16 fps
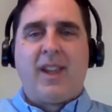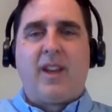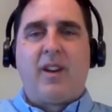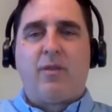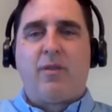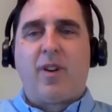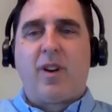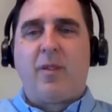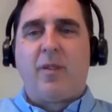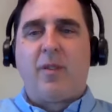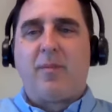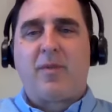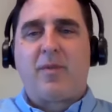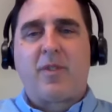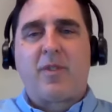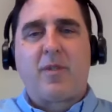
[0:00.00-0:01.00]
you know,
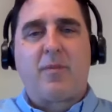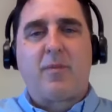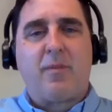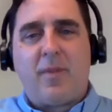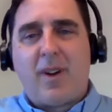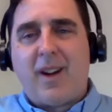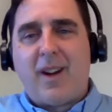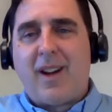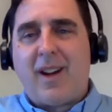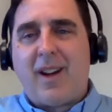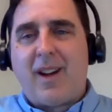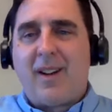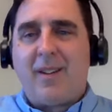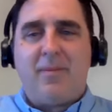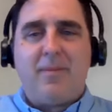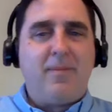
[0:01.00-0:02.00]
from from
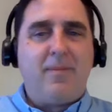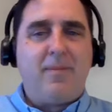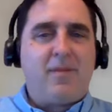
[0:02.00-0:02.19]
um,